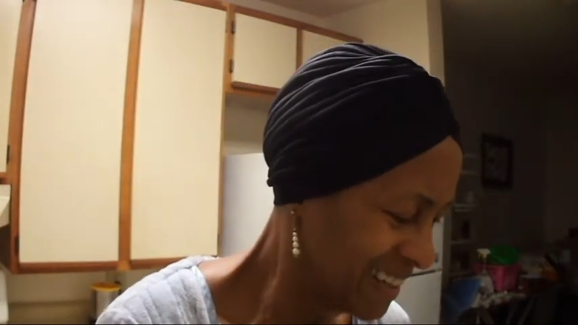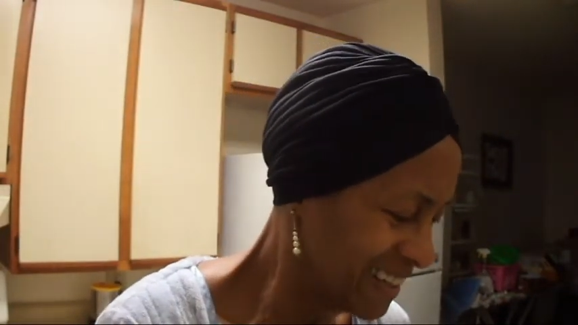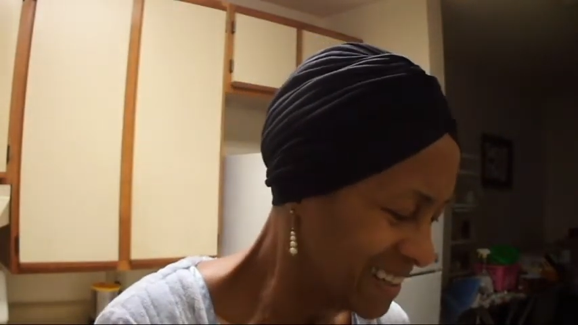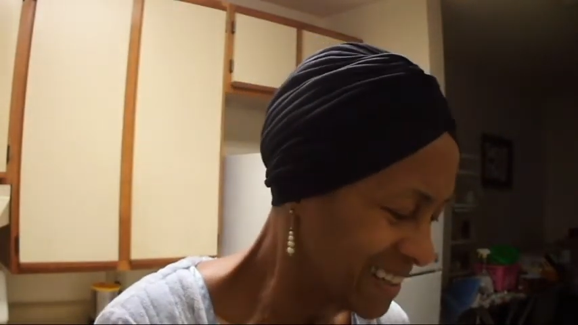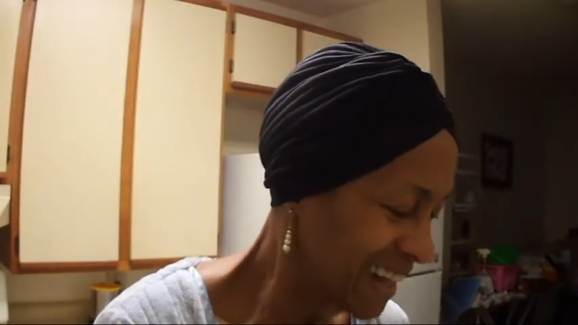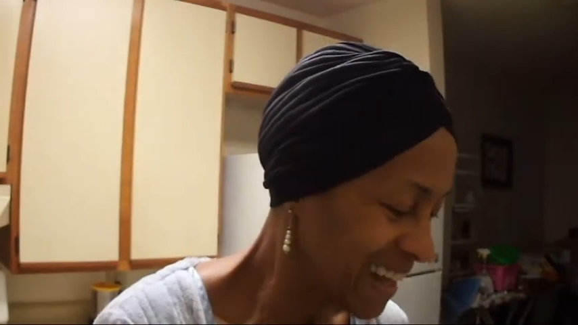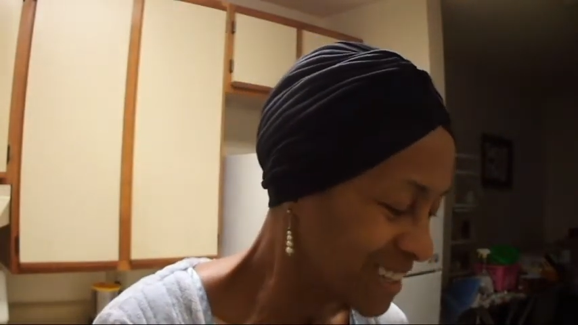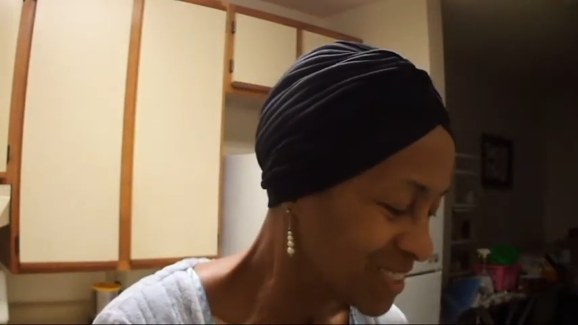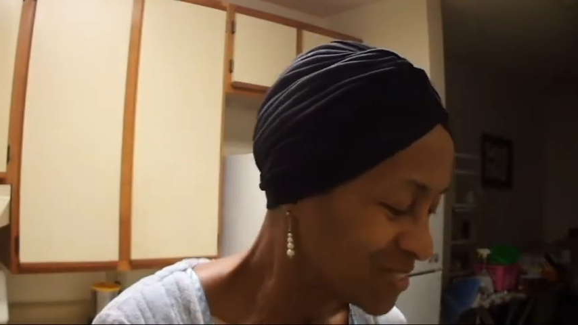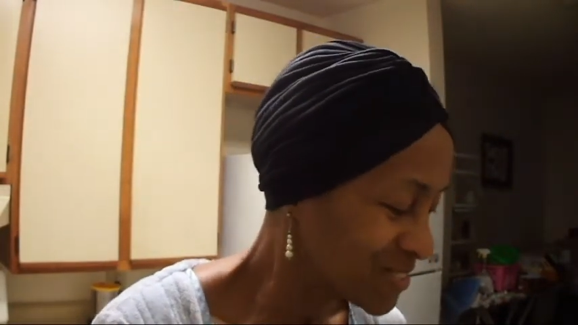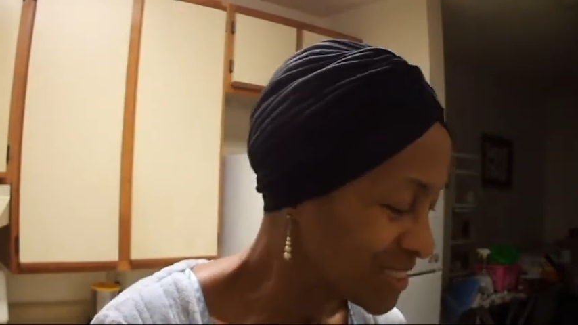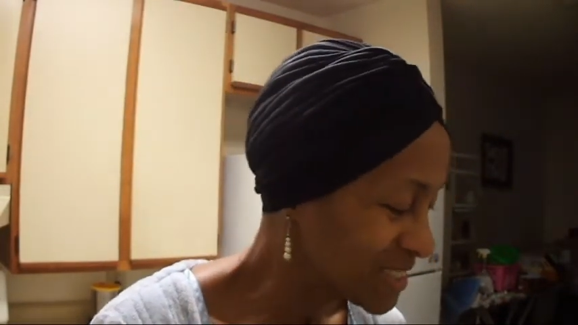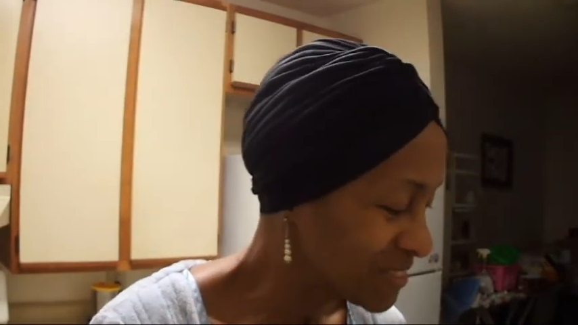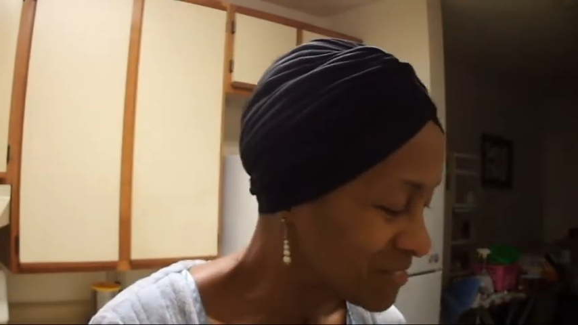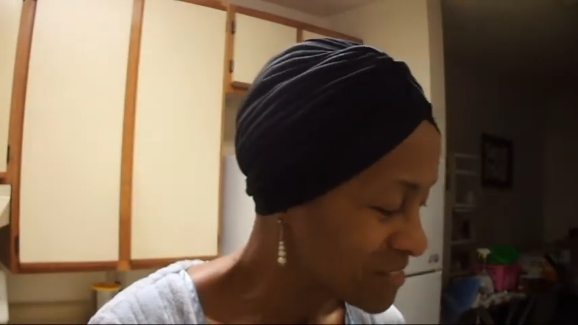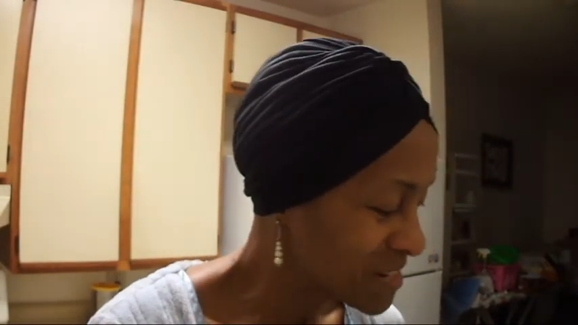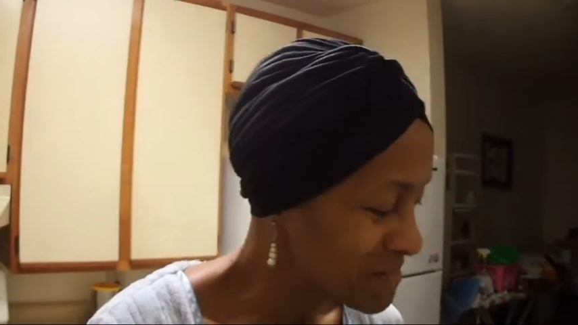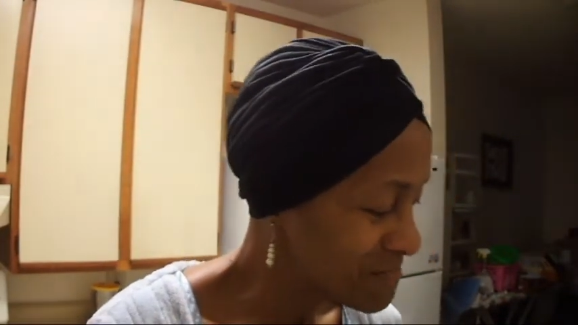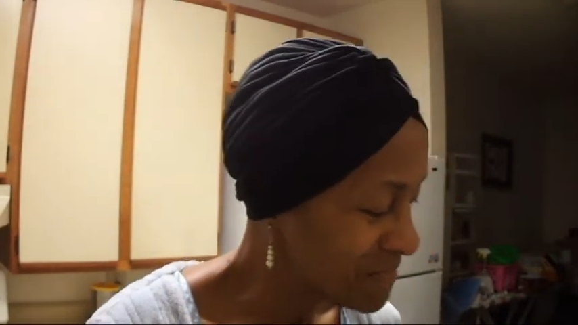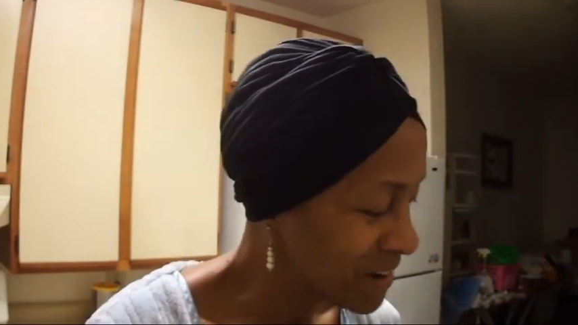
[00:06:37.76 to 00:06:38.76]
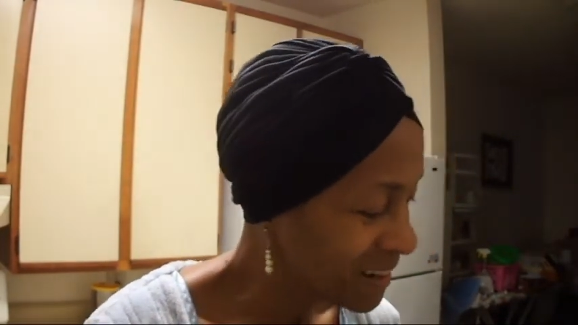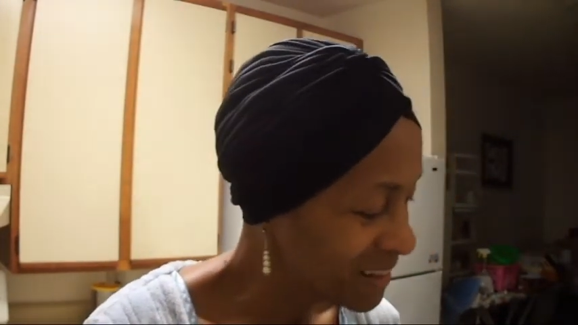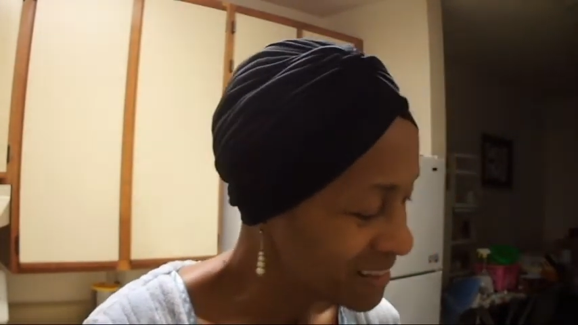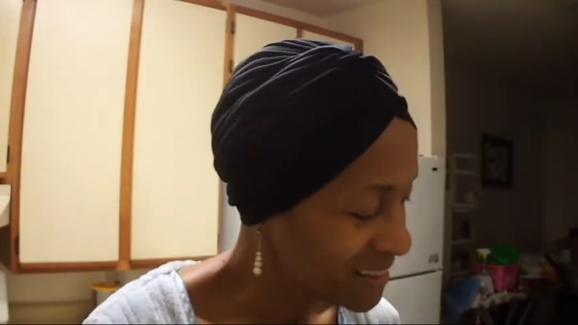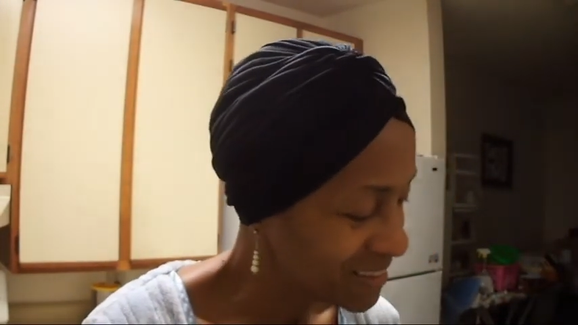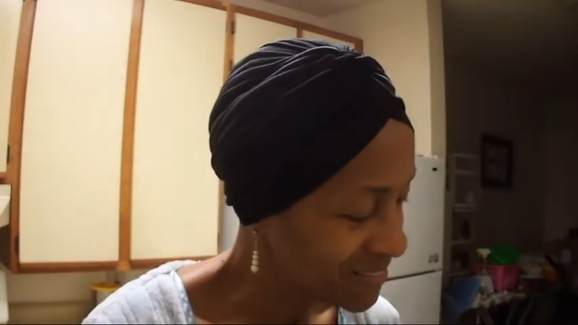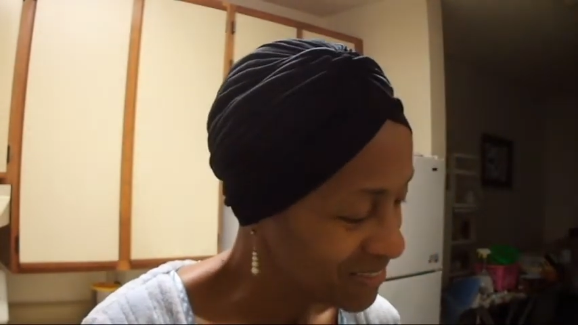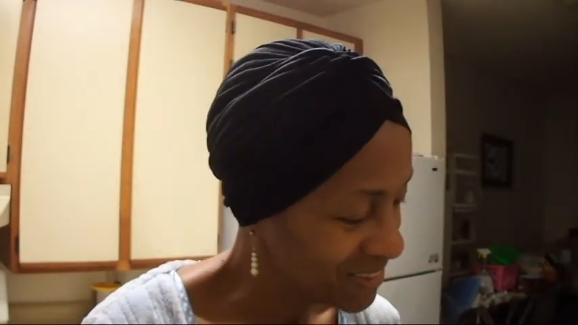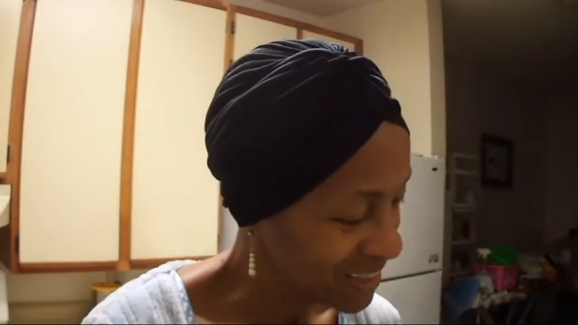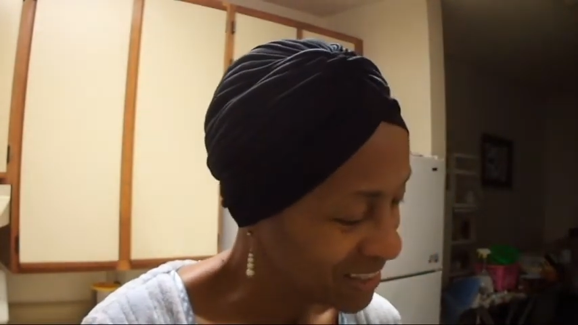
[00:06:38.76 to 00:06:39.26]
That's what it
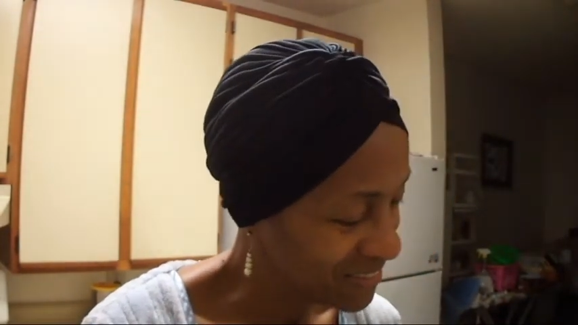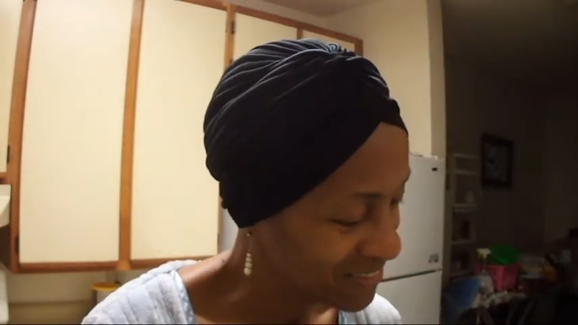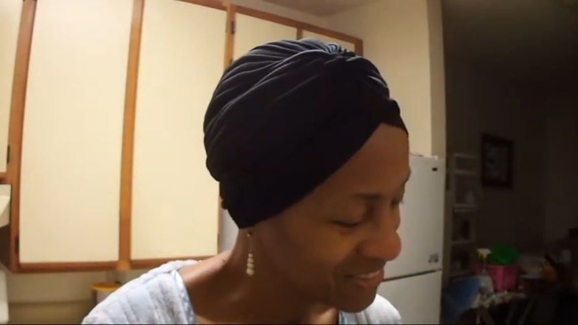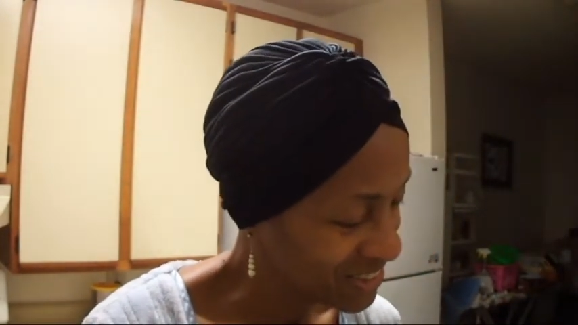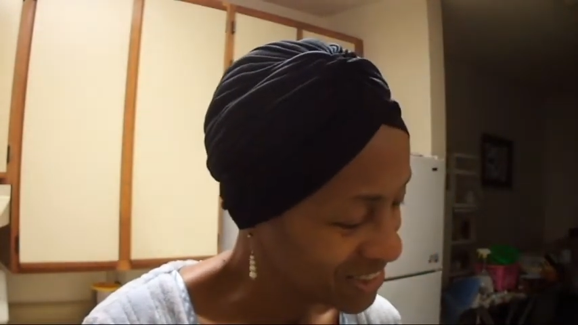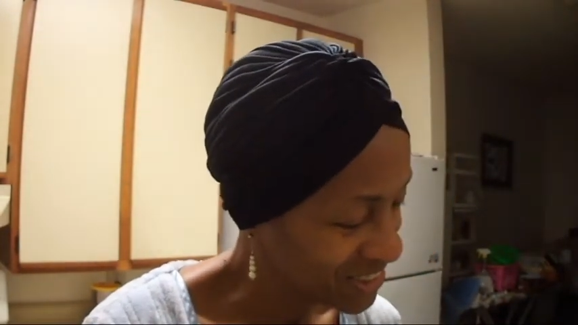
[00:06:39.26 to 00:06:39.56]
reminded me of.